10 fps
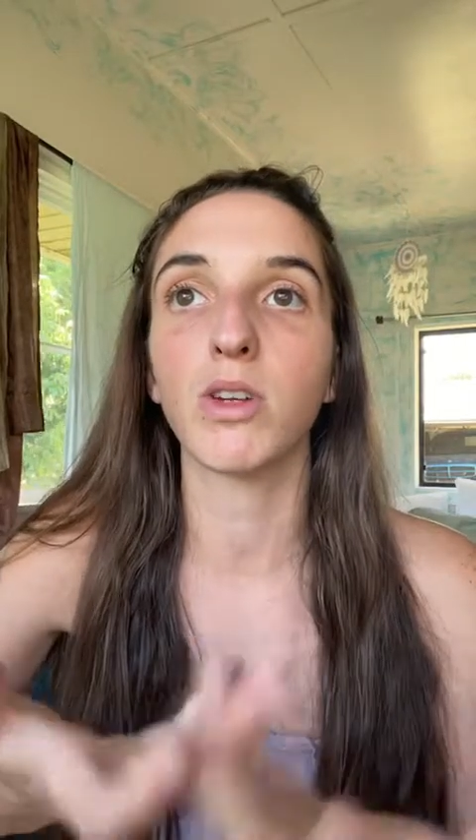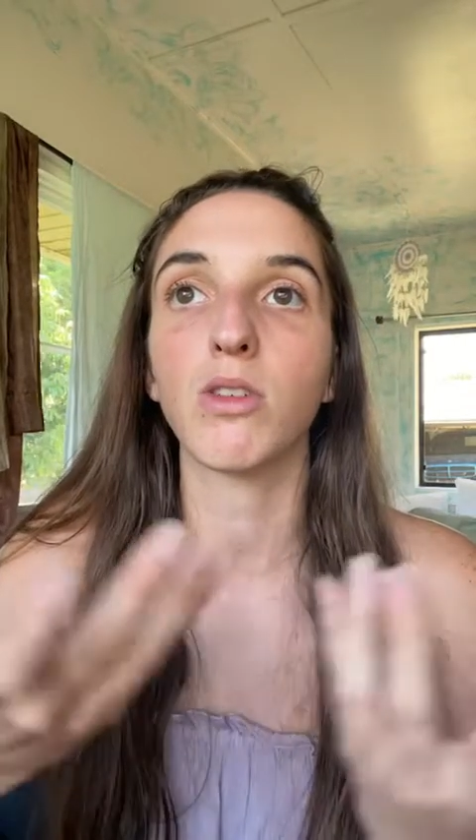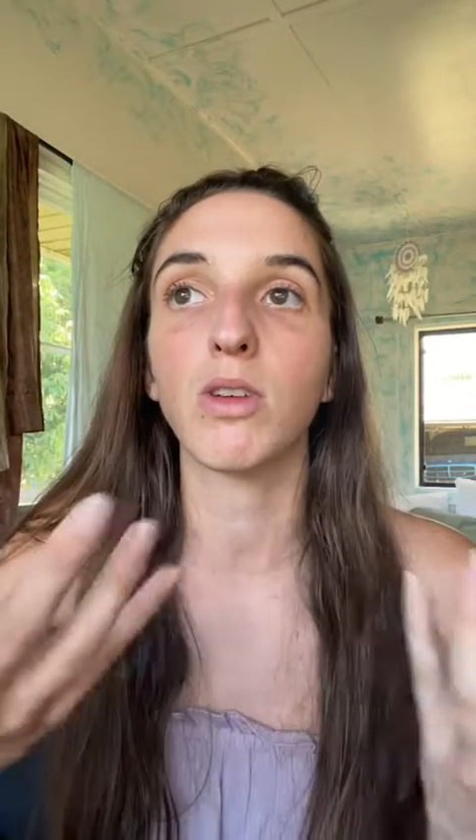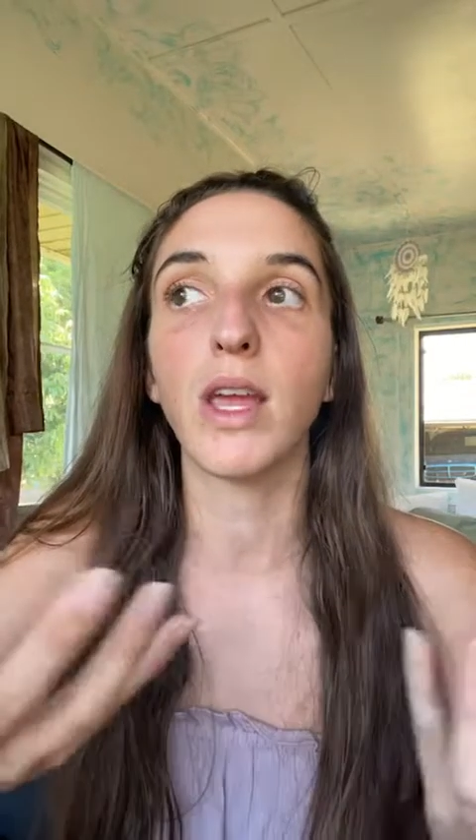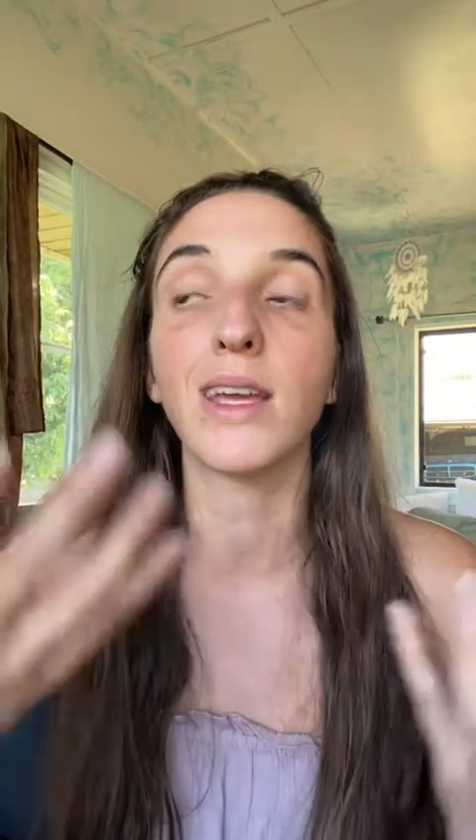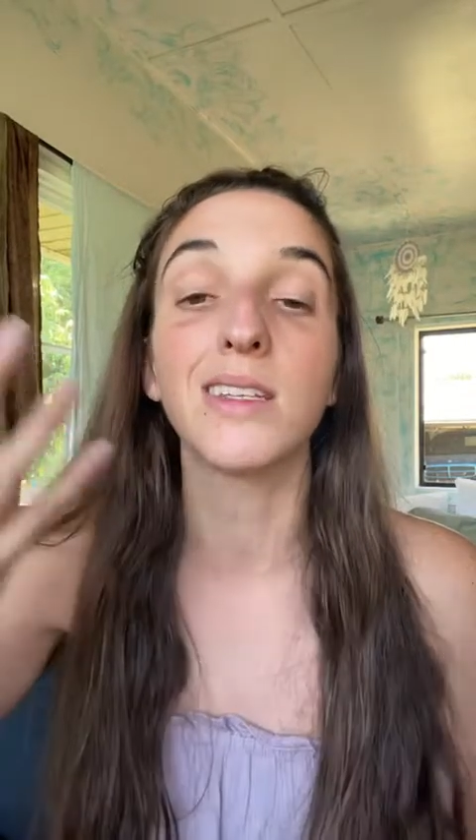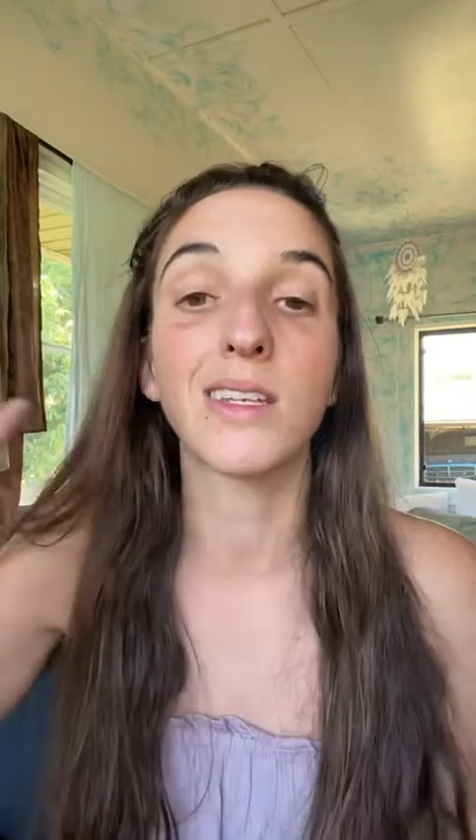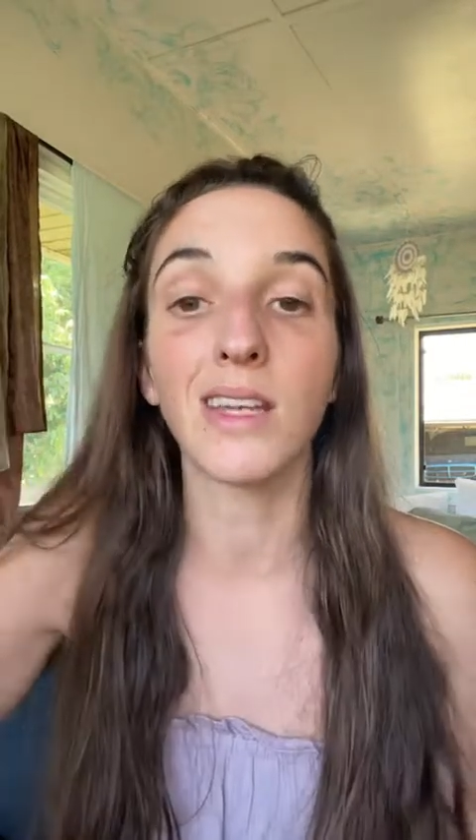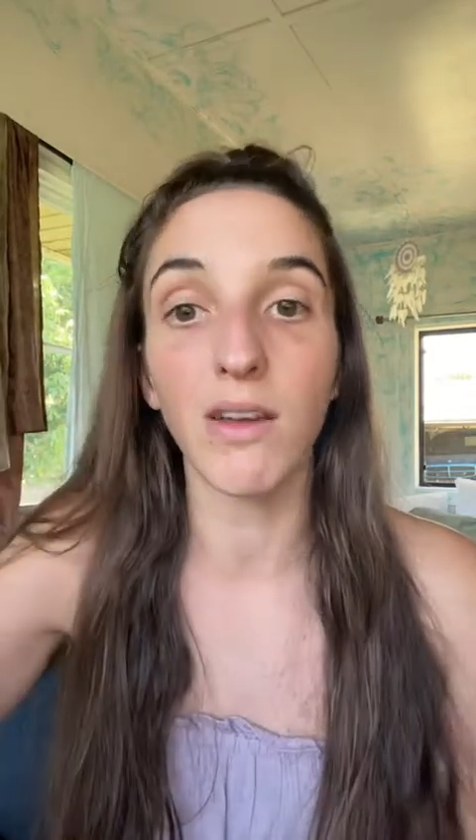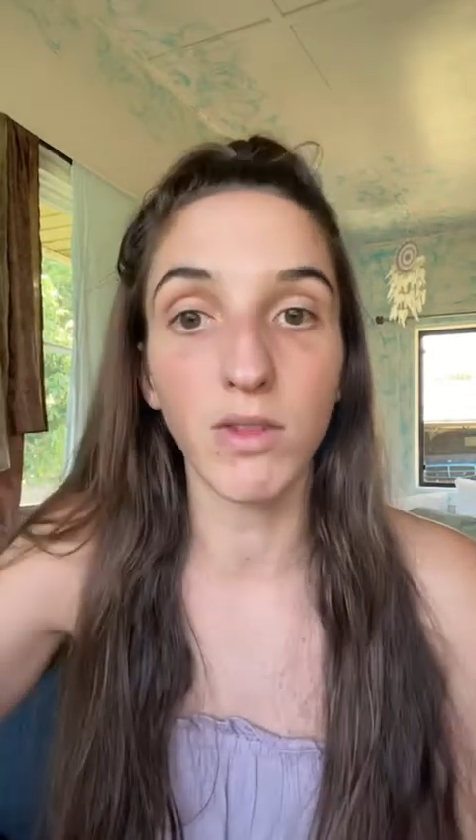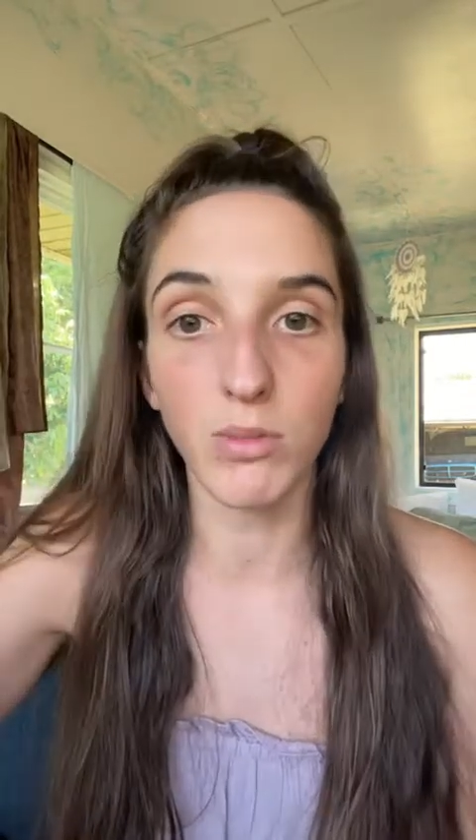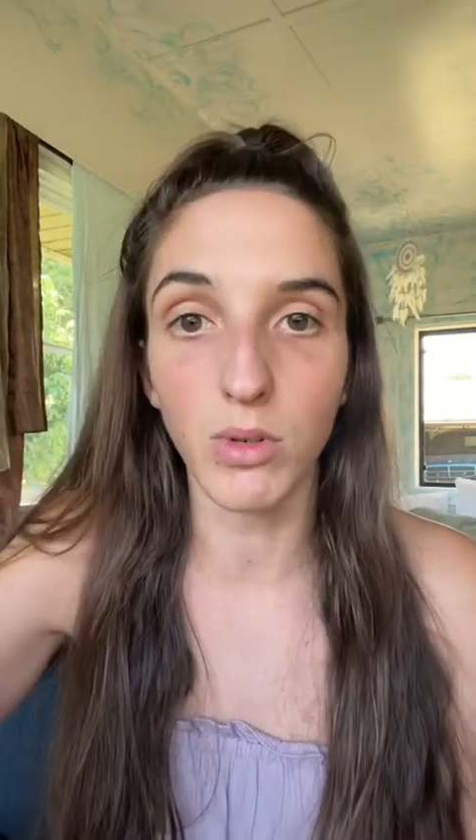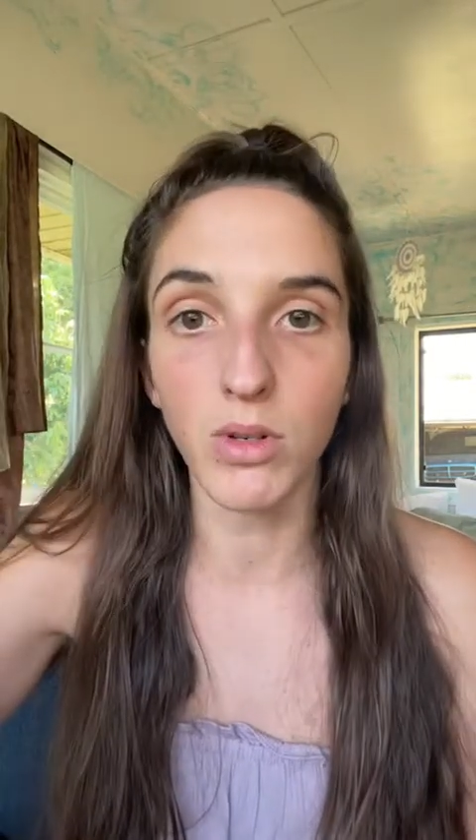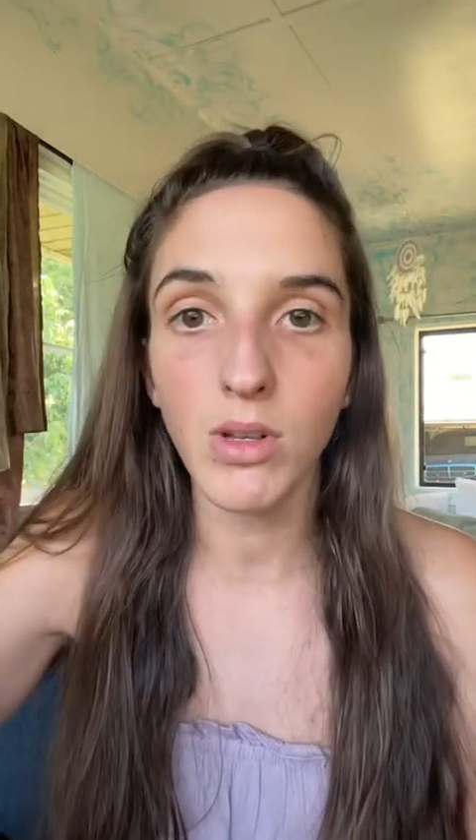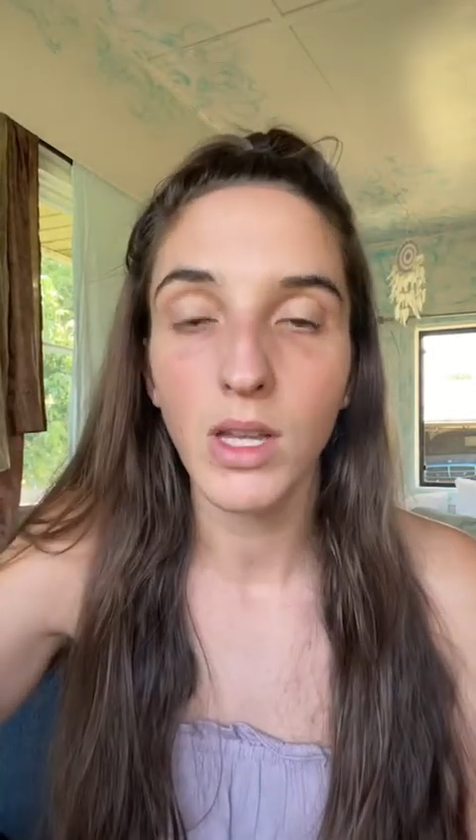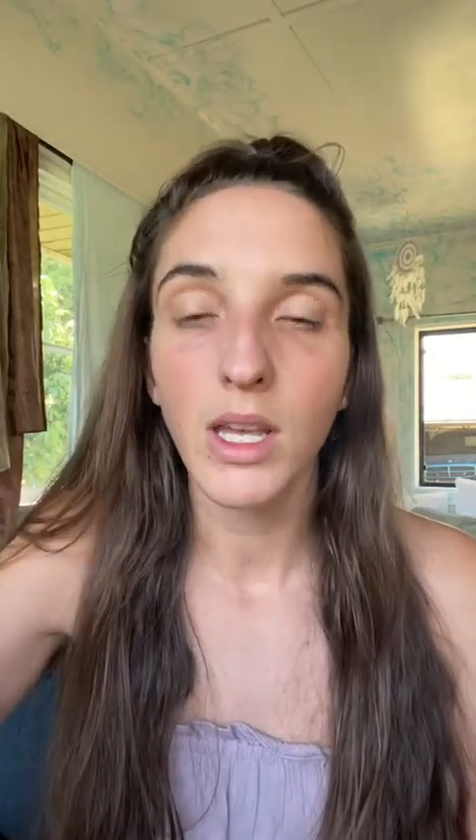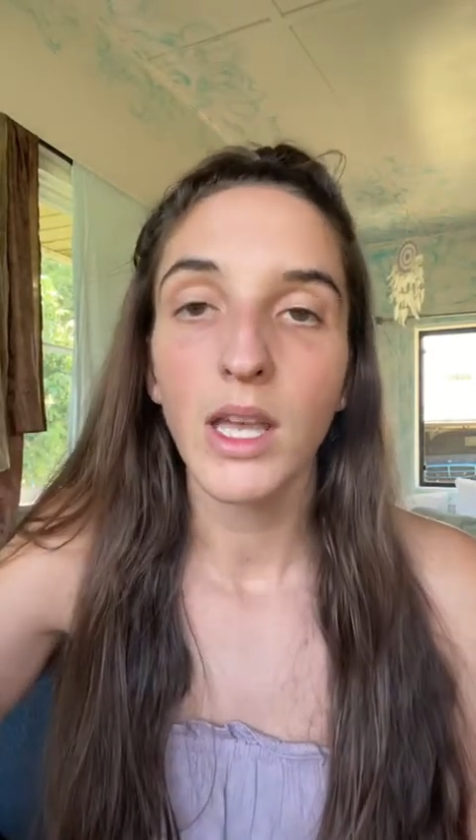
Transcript: to create is inevitable,